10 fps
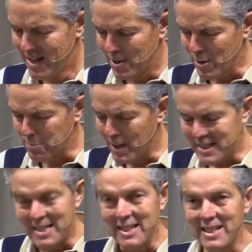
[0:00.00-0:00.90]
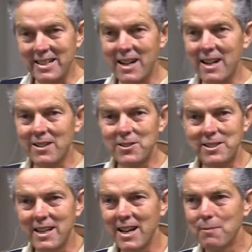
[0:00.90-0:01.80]
There was much they did not
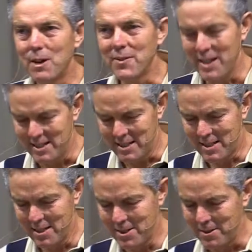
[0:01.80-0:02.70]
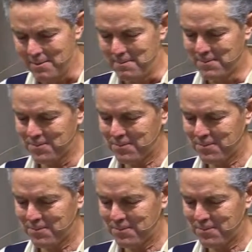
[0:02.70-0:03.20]
understand about that decision.